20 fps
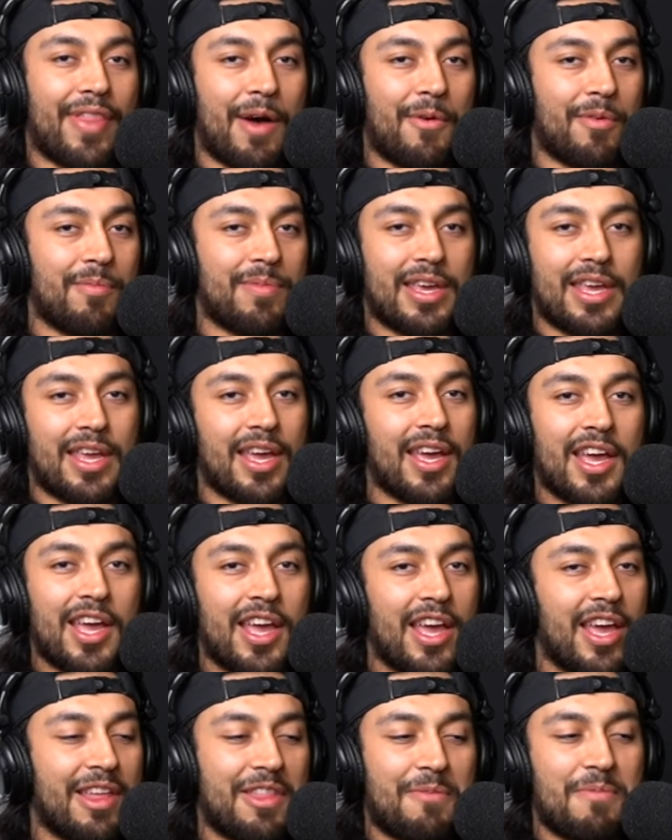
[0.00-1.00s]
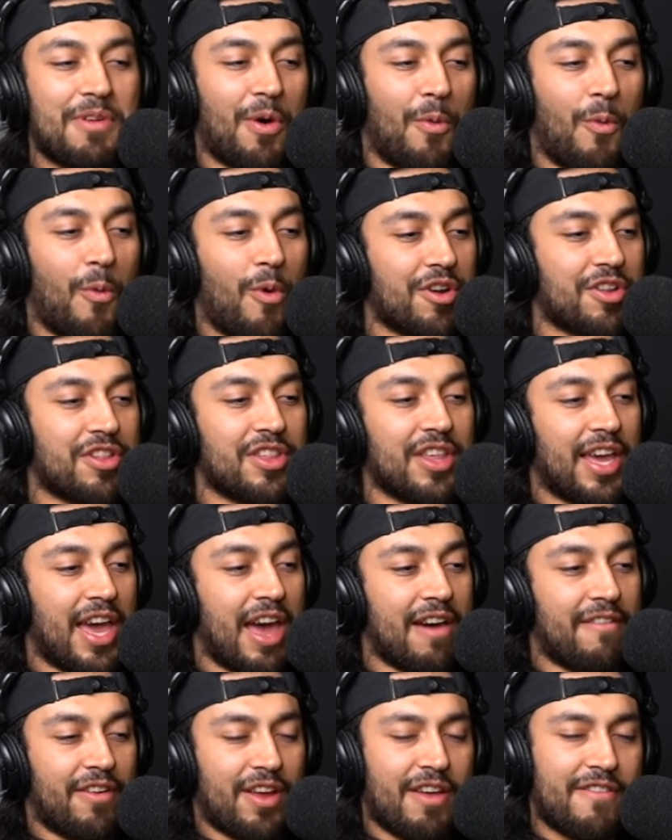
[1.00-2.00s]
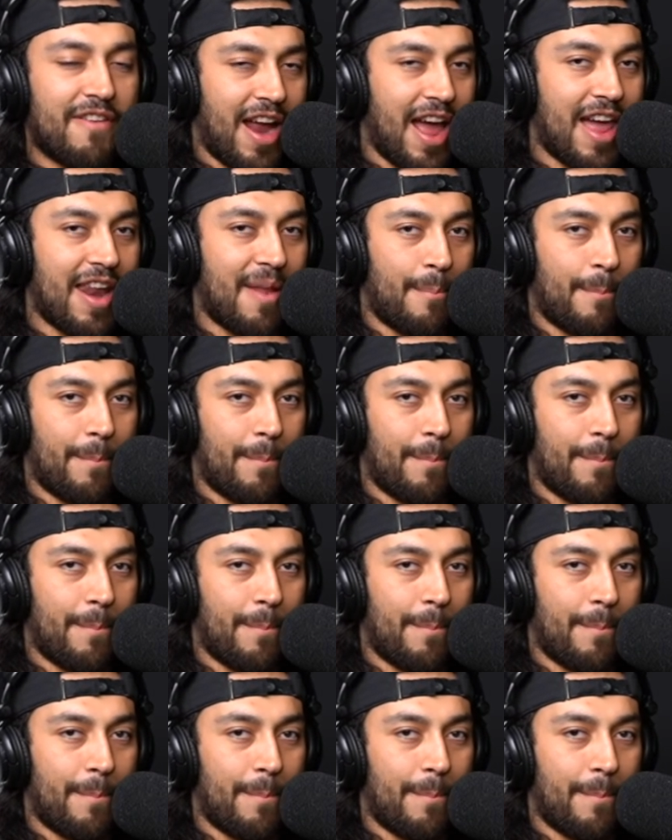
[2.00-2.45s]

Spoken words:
It'd be the worst thing ever. You ever had